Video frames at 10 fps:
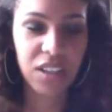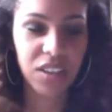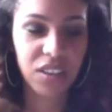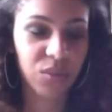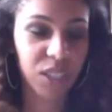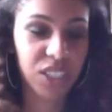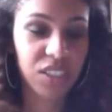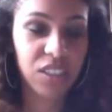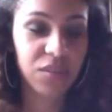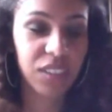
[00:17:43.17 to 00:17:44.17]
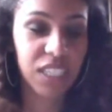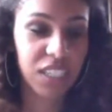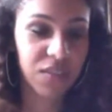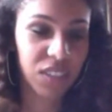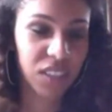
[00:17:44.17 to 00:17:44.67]
the rustle of
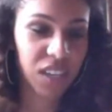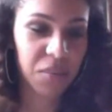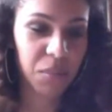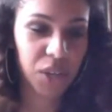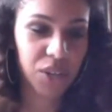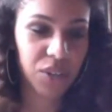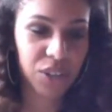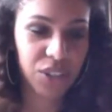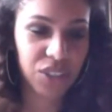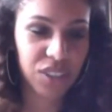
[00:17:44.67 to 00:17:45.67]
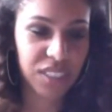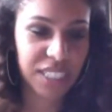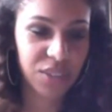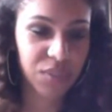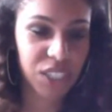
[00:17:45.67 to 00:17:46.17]
leaves, and muttered curses
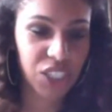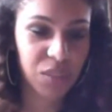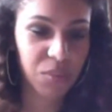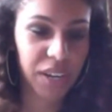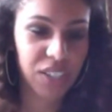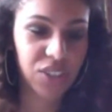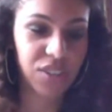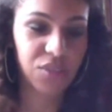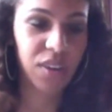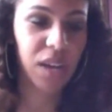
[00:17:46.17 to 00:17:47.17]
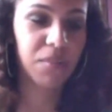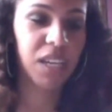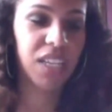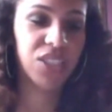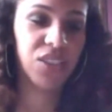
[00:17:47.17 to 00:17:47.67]
as reaching branches grabbed at
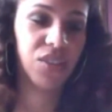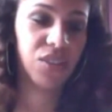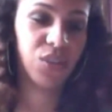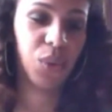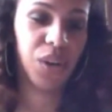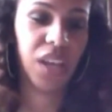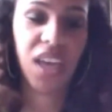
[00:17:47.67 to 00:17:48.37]
his longsword